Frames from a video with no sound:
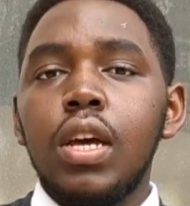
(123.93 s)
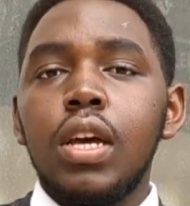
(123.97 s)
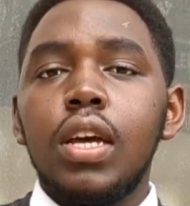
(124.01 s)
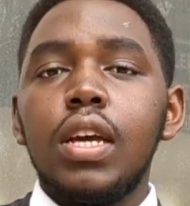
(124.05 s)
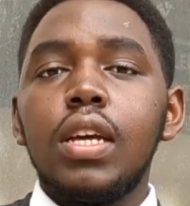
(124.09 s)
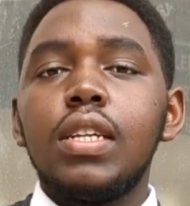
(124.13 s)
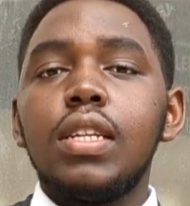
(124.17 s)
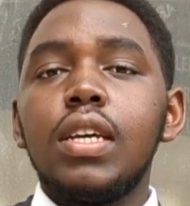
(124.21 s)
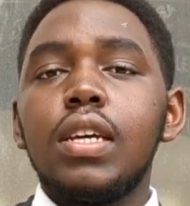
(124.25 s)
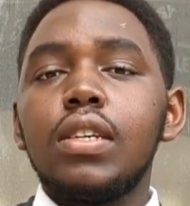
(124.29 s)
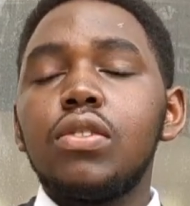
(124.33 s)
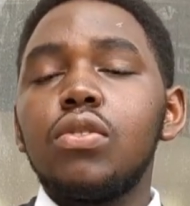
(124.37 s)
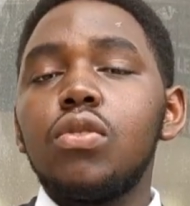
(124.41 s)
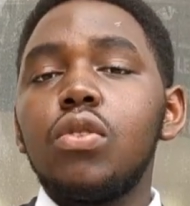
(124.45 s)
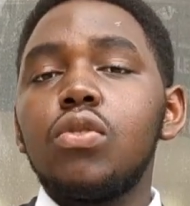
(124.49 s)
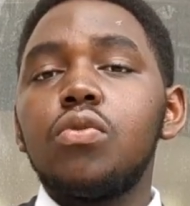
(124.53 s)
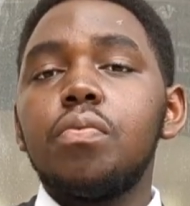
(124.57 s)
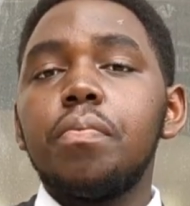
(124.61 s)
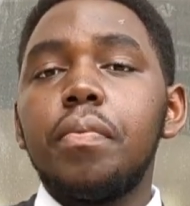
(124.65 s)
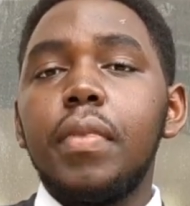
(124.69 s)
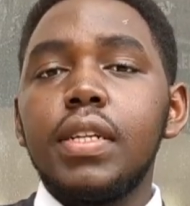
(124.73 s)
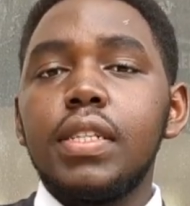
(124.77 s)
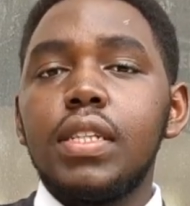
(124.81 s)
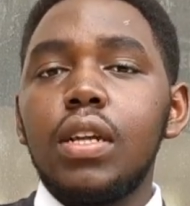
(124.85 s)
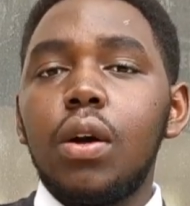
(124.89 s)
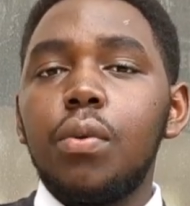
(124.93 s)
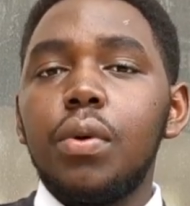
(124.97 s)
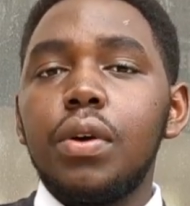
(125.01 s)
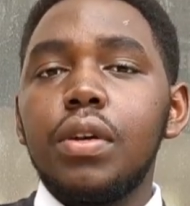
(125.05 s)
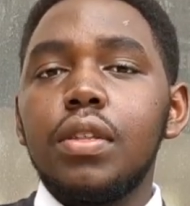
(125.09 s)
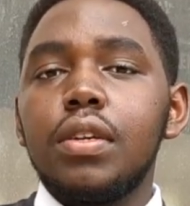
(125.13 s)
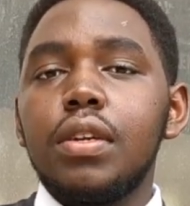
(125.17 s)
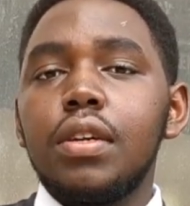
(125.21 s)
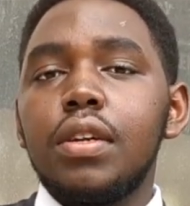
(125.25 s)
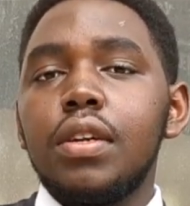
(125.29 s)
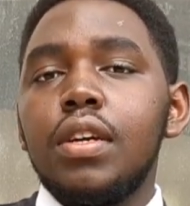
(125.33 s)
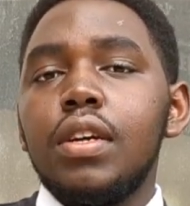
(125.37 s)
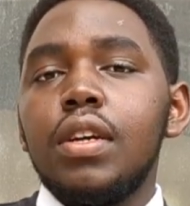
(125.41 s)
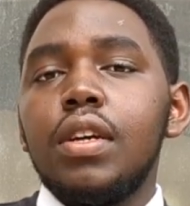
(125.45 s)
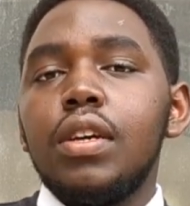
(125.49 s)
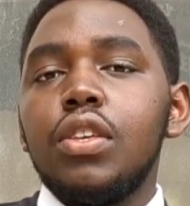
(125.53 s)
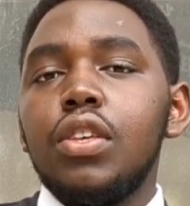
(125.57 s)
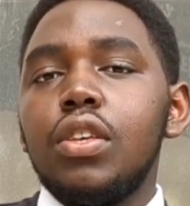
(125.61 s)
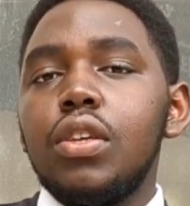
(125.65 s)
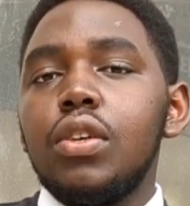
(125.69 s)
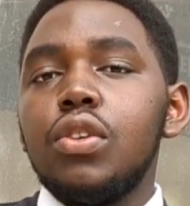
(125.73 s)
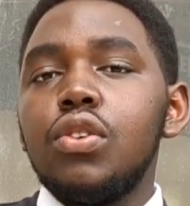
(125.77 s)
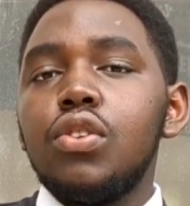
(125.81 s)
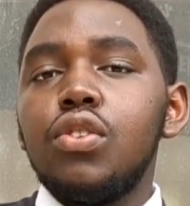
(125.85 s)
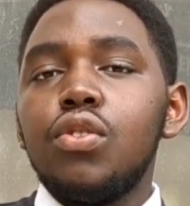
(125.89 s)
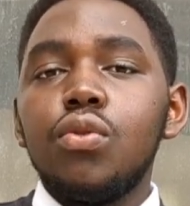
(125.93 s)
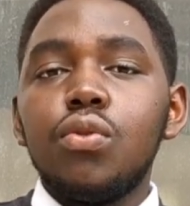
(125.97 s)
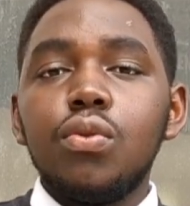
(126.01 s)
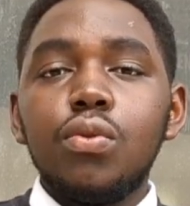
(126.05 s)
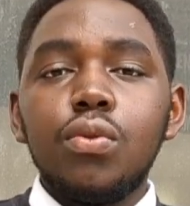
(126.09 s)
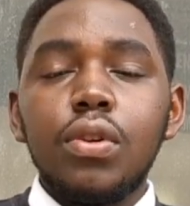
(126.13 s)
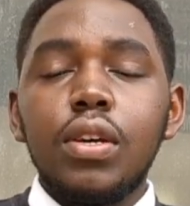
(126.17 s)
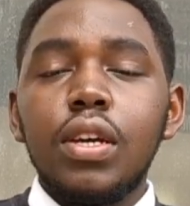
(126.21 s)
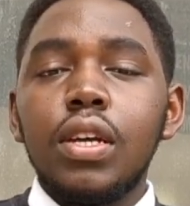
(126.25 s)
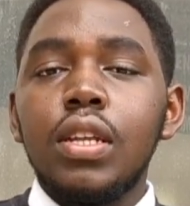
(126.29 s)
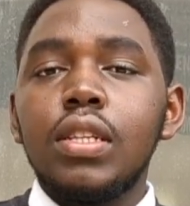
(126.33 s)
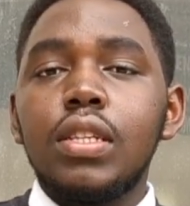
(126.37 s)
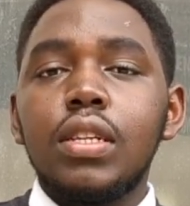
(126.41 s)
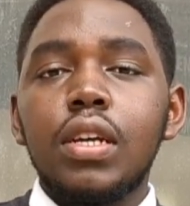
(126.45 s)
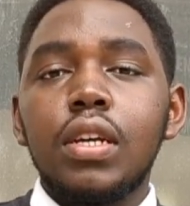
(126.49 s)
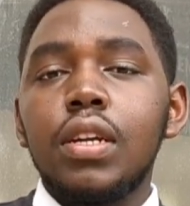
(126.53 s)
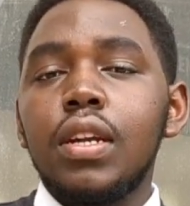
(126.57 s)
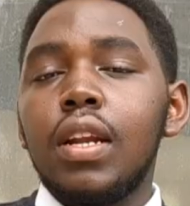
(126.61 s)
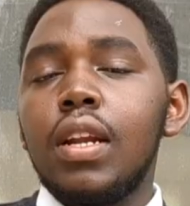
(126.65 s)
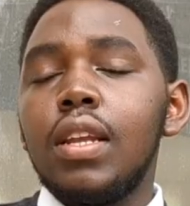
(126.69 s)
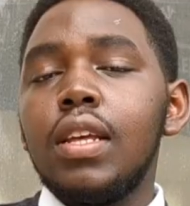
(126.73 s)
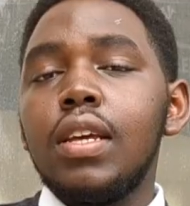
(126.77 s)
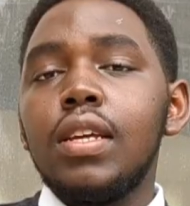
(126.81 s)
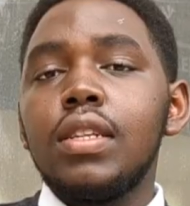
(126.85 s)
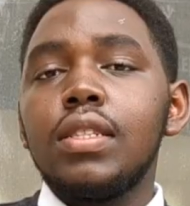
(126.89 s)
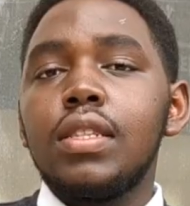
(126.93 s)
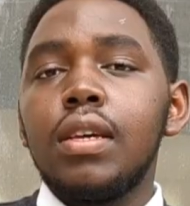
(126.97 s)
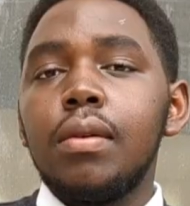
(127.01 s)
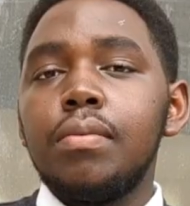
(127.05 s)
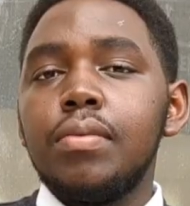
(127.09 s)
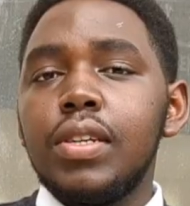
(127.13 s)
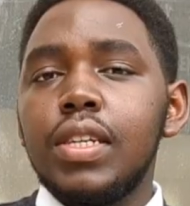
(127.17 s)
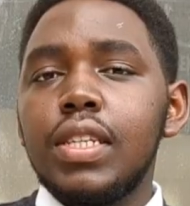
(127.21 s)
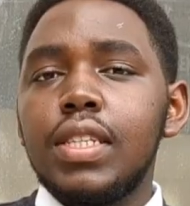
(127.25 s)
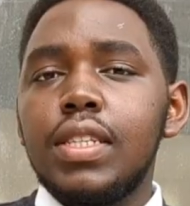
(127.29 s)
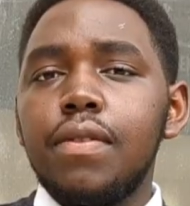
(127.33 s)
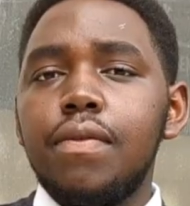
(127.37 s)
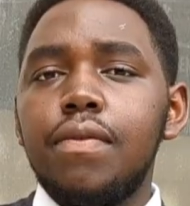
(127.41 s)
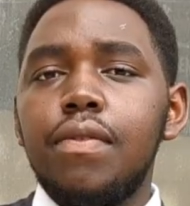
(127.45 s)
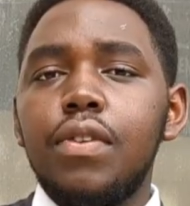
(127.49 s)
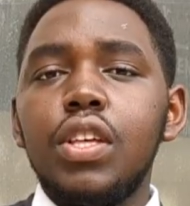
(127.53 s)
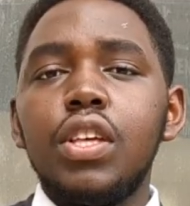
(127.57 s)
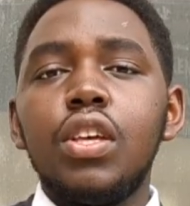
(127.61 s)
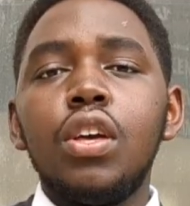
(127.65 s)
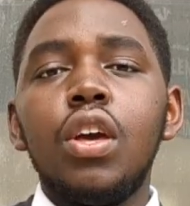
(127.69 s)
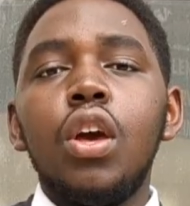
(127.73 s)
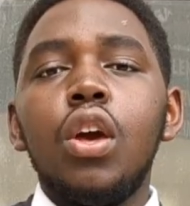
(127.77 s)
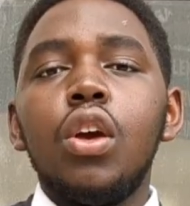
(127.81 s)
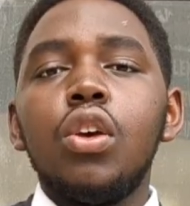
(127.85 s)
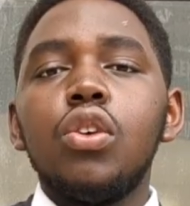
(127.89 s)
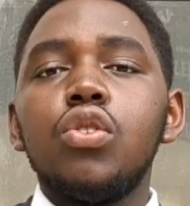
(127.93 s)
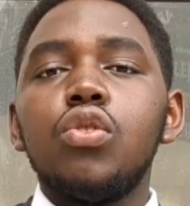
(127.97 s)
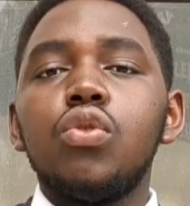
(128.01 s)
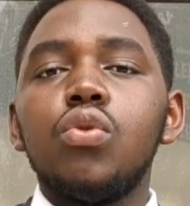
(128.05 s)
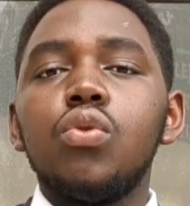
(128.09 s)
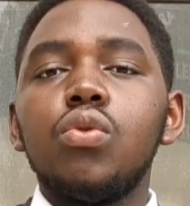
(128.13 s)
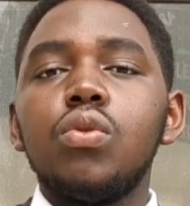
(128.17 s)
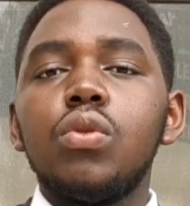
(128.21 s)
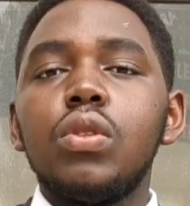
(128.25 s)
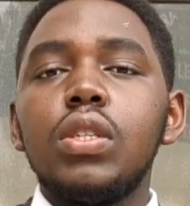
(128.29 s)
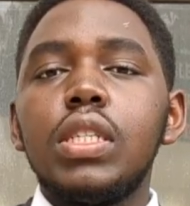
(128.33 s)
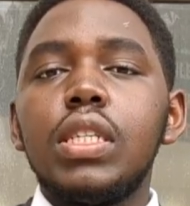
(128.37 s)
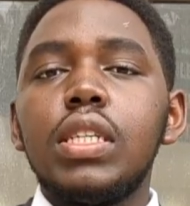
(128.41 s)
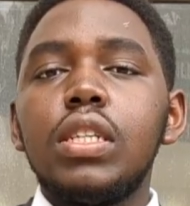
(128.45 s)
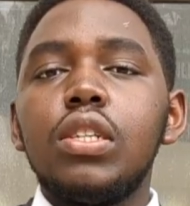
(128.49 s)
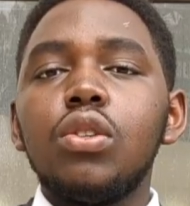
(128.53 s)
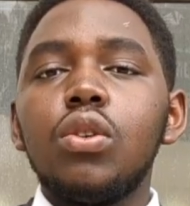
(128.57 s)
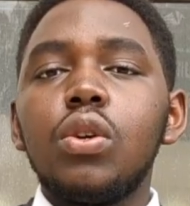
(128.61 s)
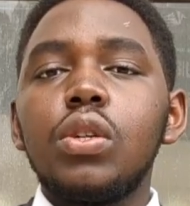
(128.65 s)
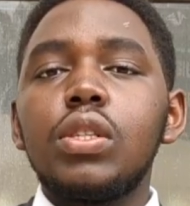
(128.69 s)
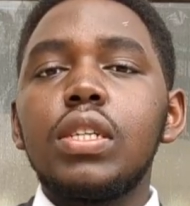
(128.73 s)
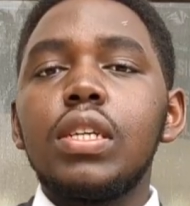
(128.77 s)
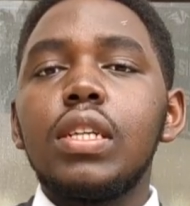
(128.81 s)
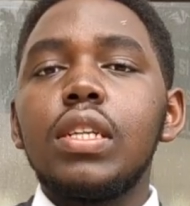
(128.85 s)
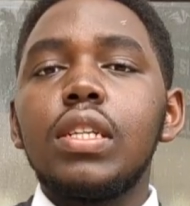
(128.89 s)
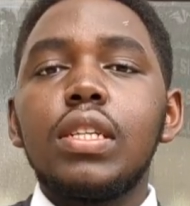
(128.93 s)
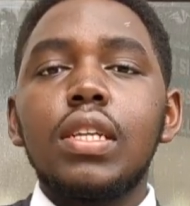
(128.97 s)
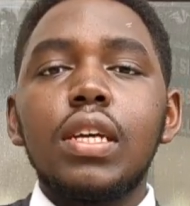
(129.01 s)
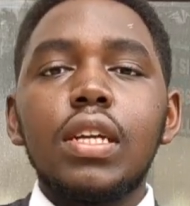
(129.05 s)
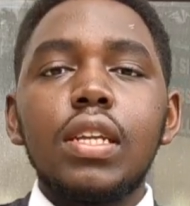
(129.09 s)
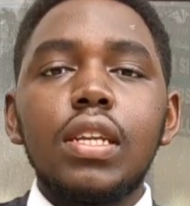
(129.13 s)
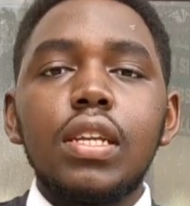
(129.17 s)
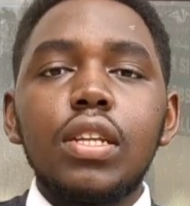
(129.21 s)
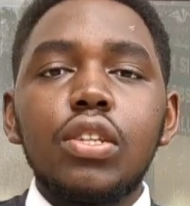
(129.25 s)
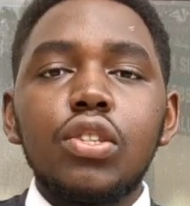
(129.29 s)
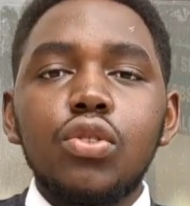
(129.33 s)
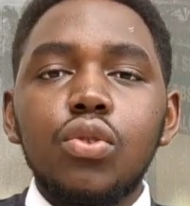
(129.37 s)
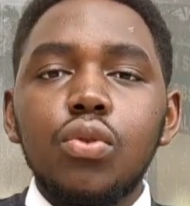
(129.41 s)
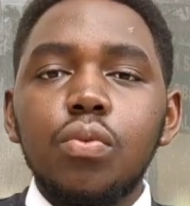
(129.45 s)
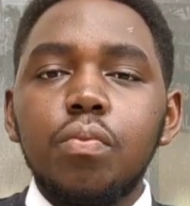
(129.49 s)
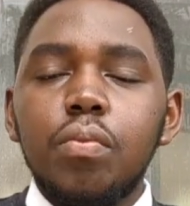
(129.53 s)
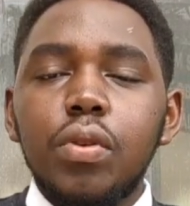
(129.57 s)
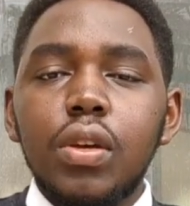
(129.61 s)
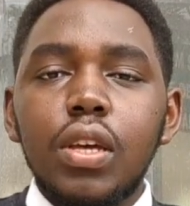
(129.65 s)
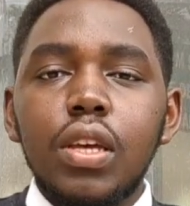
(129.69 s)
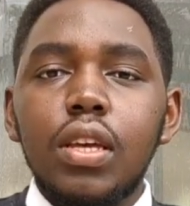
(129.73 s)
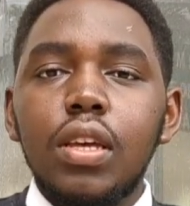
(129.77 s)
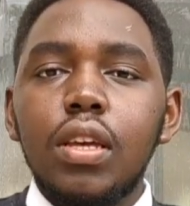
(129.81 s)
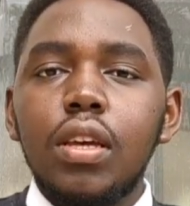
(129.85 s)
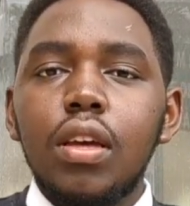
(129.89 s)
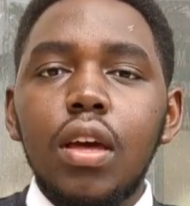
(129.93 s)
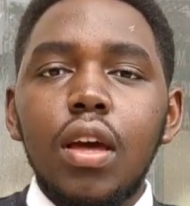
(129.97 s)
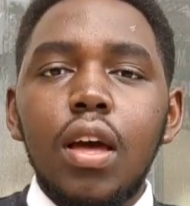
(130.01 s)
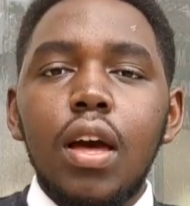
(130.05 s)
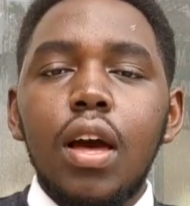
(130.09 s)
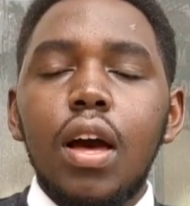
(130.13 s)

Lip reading: It does not matter whether you internally and subjectively you did not intend it to be